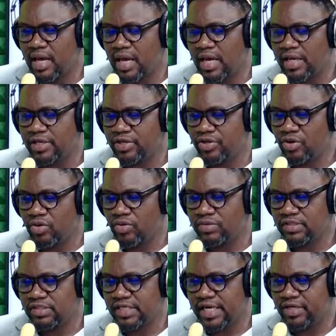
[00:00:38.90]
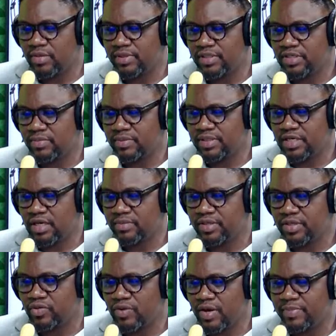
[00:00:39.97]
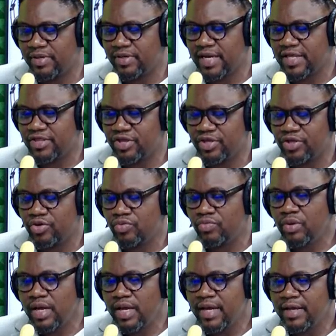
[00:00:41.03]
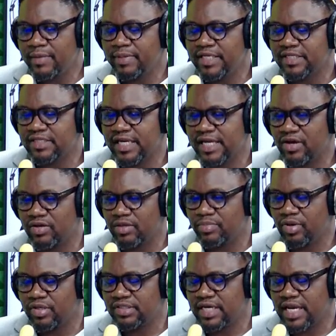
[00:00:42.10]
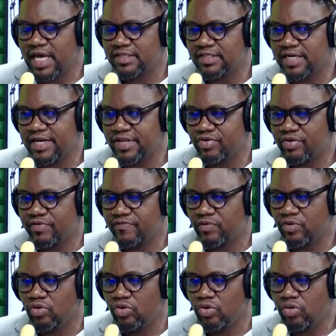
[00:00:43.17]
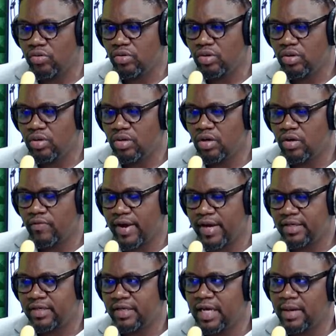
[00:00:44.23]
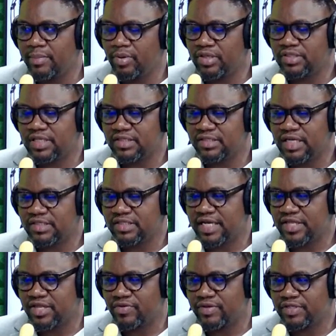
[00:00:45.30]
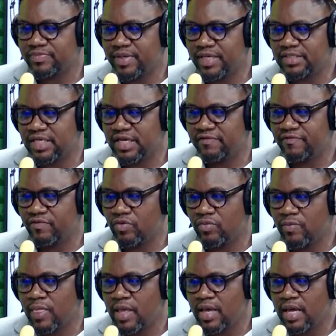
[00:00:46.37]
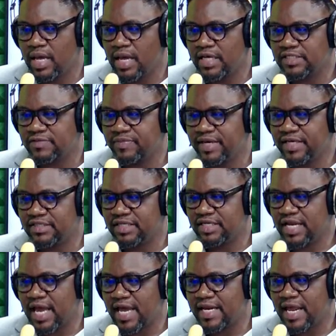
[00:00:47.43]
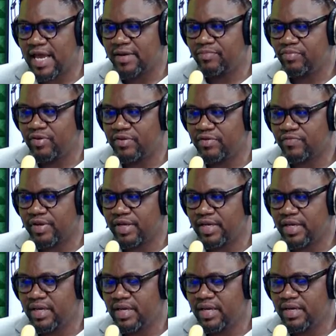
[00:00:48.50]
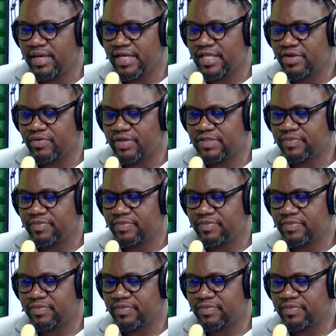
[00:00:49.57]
your say, www.oneplay.ng. You please click on the box that has a Nigerian full logo, all right? The box that says Nigeria space info space 99.3. Nigeria